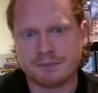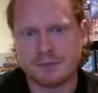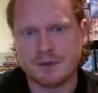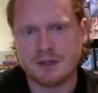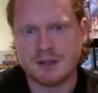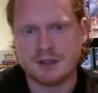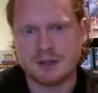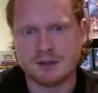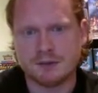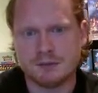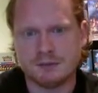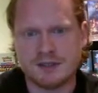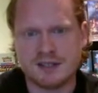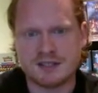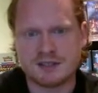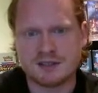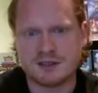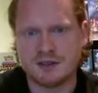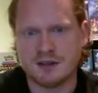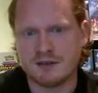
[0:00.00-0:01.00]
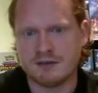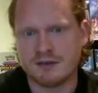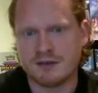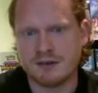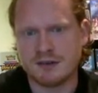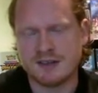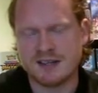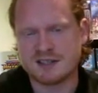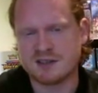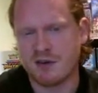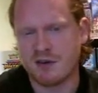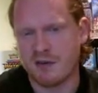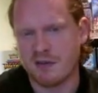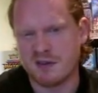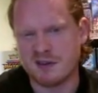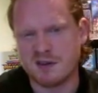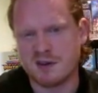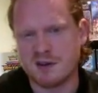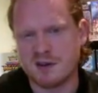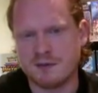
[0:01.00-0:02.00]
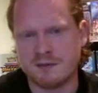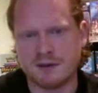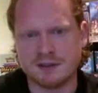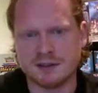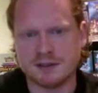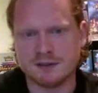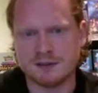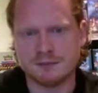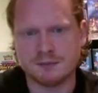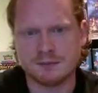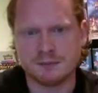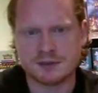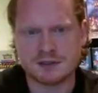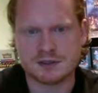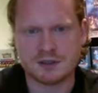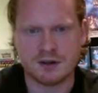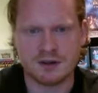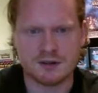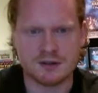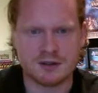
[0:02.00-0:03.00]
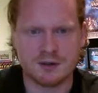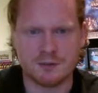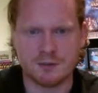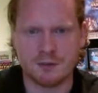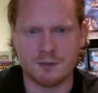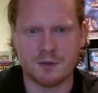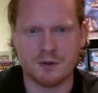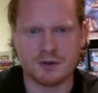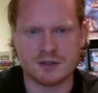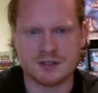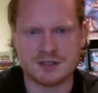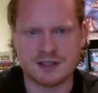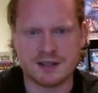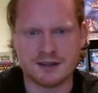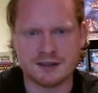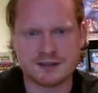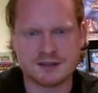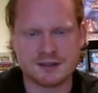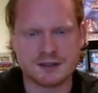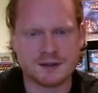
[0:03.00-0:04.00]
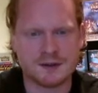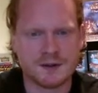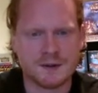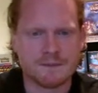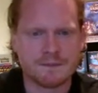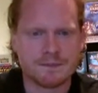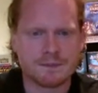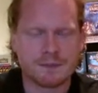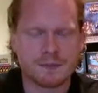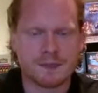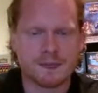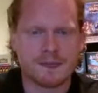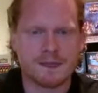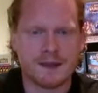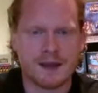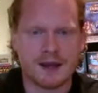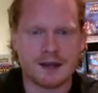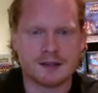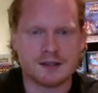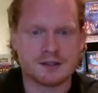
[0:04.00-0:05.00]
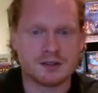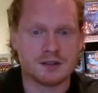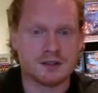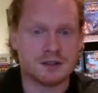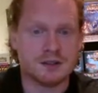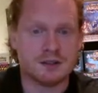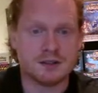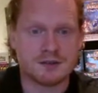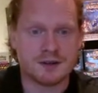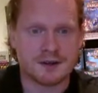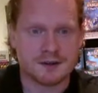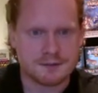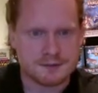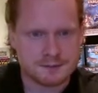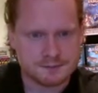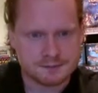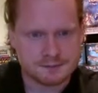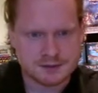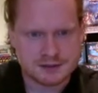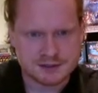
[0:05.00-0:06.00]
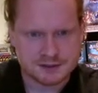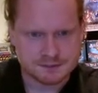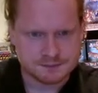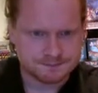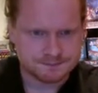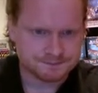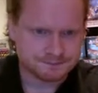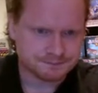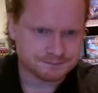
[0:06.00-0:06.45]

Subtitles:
you know, it's got the nerve on them, it's got a couple more attacks, and it's got the unit strength, so